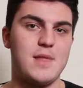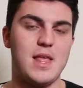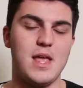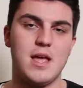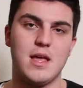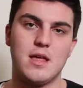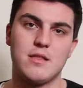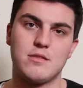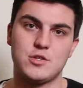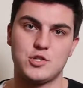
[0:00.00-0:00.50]

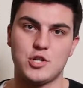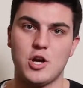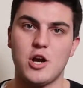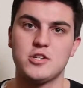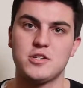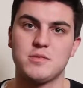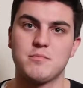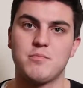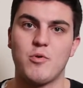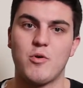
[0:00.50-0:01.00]
and the
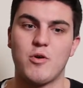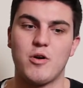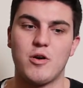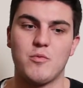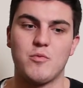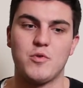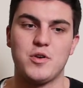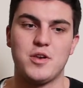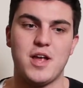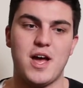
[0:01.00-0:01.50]
charging port
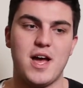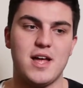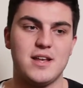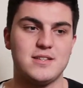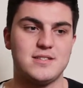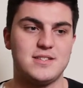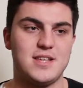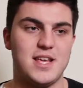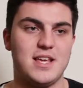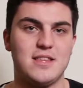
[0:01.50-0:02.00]
would
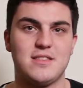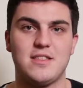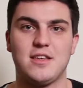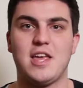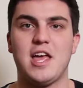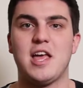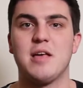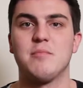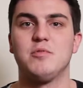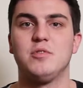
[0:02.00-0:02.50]
not take the
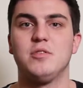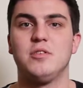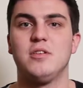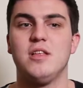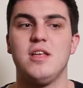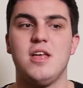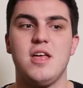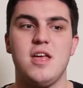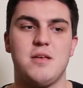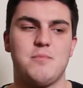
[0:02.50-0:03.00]
cable
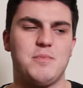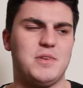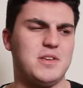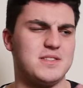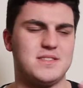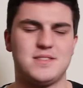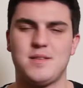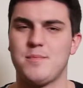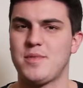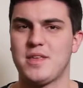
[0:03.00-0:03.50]
because
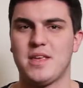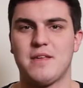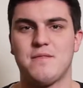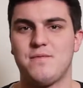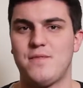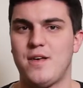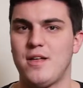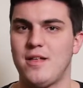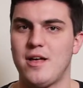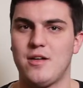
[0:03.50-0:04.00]
something had
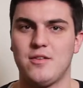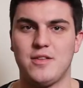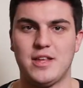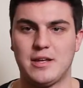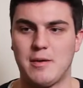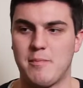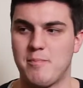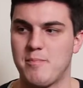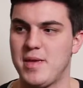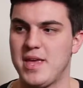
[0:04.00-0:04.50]
fell out like
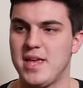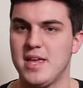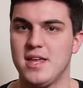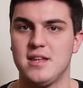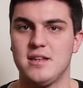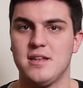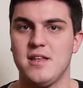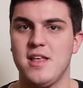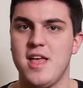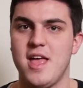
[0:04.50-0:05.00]
a
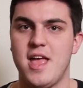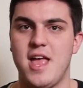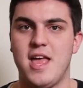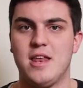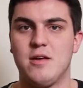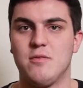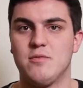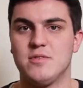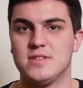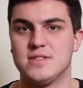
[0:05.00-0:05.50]
pin, and
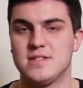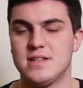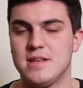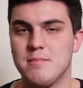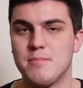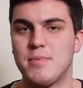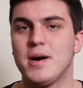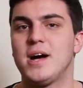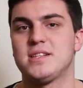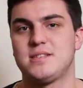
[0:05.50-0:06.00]
it was
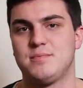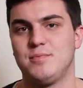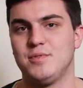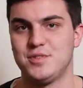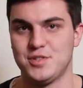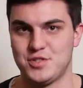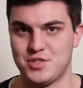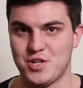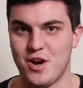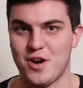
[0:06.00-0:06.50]
impossible
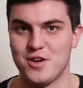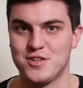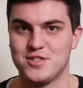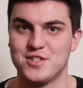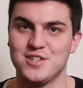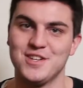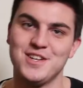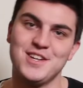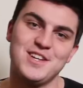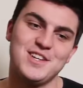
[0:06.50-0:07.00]
to charge.
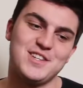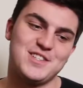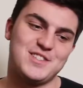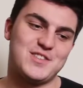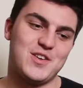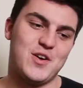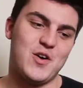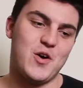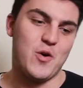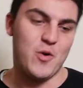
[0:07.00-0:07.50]

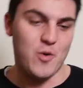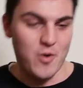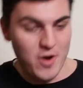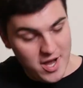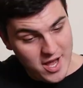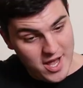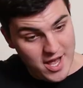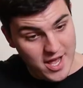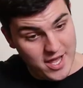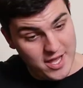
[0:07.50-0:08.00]

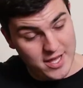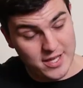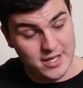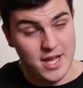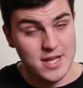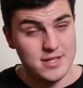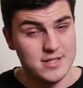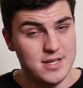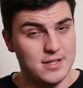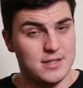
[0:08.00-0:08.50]
So I
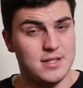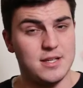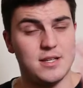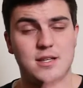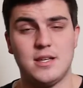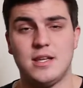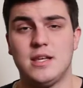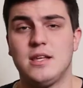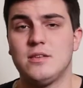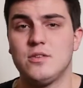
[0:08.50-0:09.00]

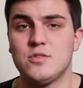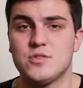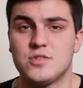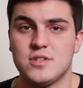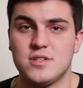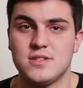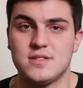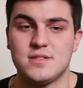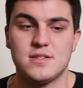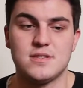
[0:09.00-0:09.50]
contacted
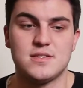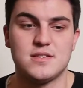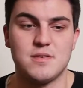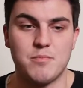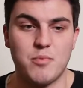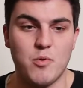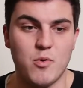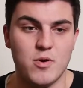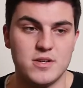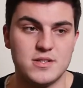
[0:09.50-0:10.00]
Ellusionist
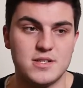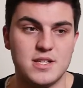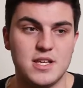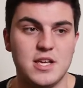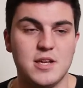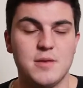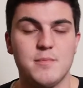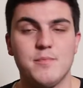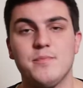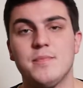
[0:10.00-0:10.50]
support
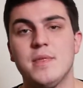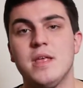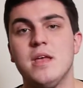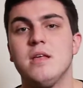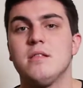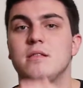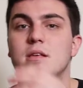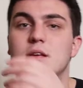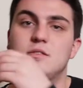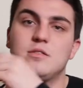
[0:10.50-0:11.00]
team.
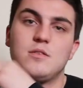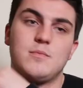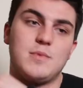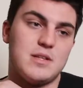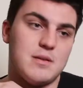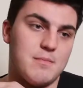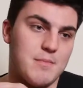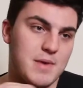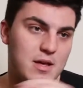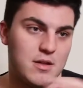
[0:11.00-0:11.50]
They told me
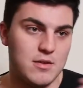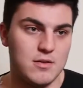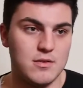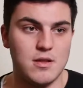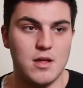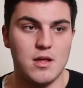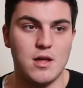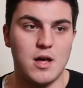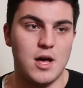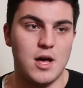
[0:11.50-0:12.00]
to mail